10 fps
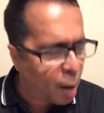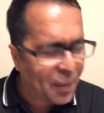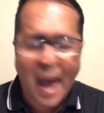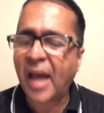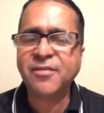
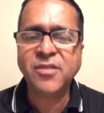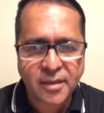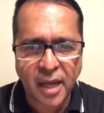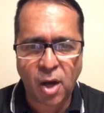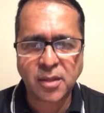Nope, I have
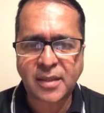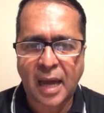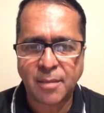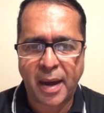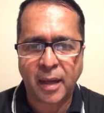nothing on
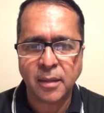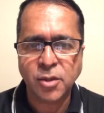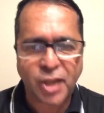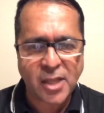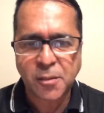standby.
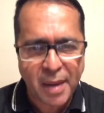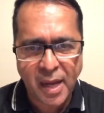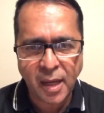Just